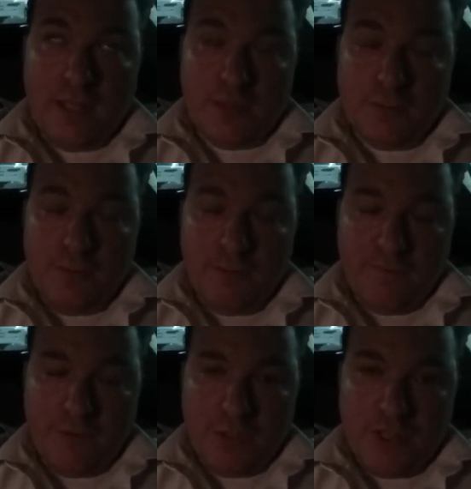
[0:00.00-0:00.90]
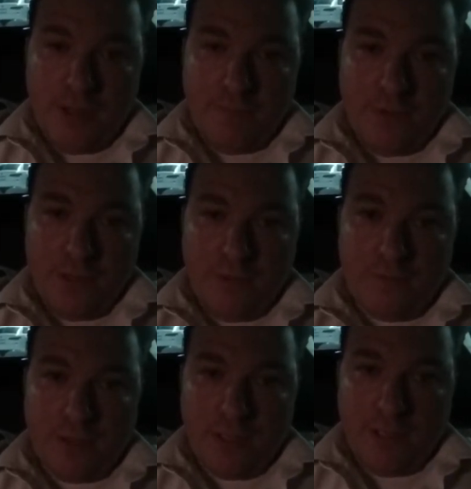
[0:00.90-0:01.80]
This will be my first time
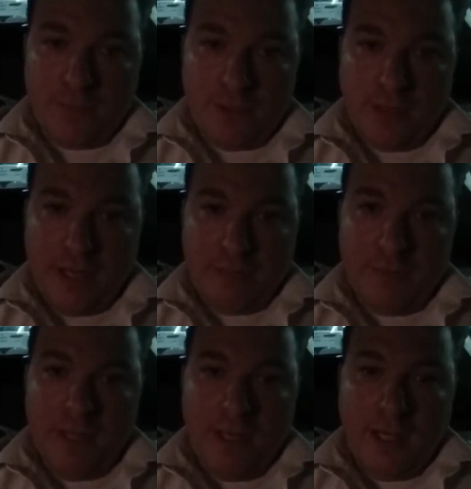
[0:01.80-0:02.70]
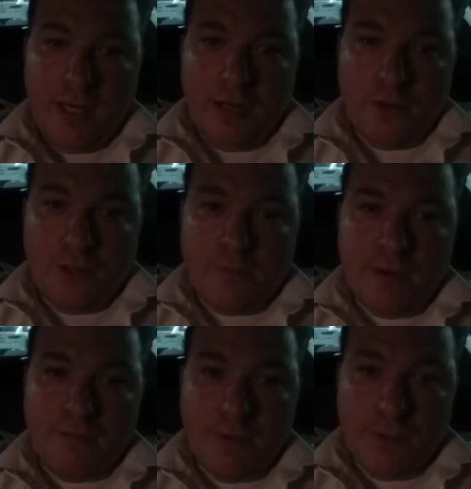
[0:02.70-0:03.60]
voting for a Democrat, and not only
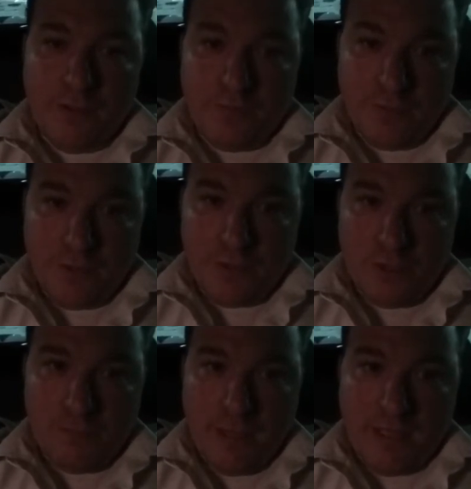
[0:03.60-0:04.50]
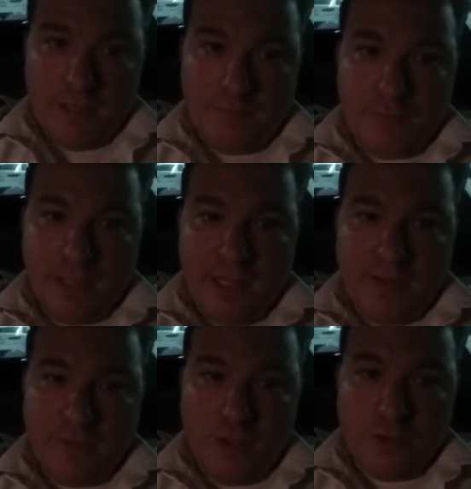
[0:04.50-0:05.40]
am I voting for Joe Biden, but
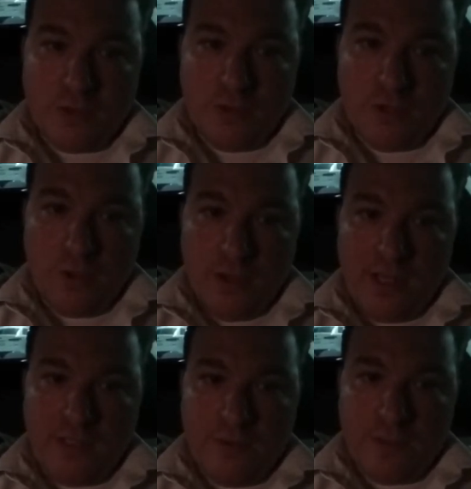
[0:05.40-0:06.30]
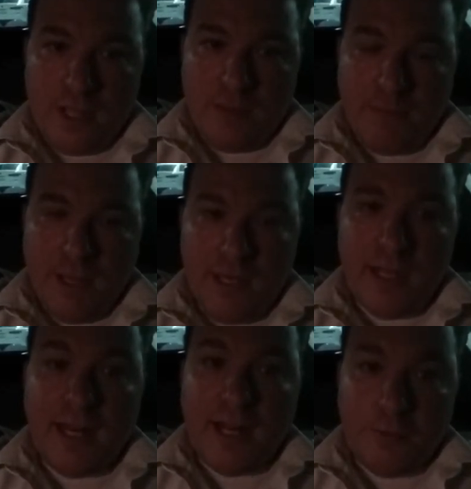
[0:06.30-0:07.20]
I have also donated to his
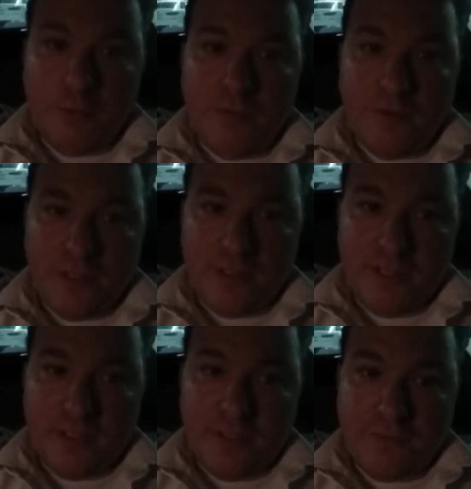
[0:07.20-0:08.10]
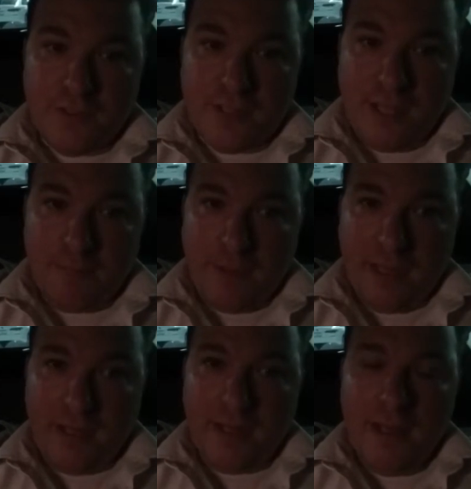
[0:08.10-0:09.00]
campaign, and I will be volunteering for his
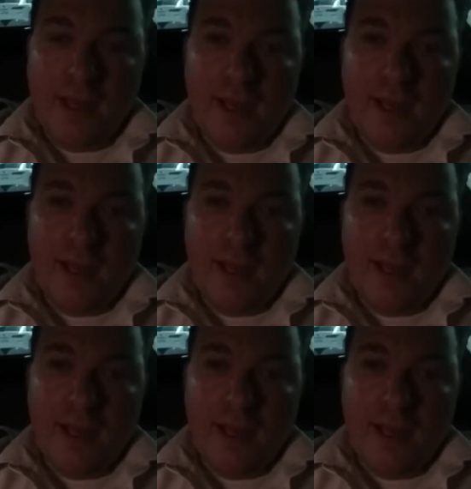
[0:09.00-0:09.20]
campaign.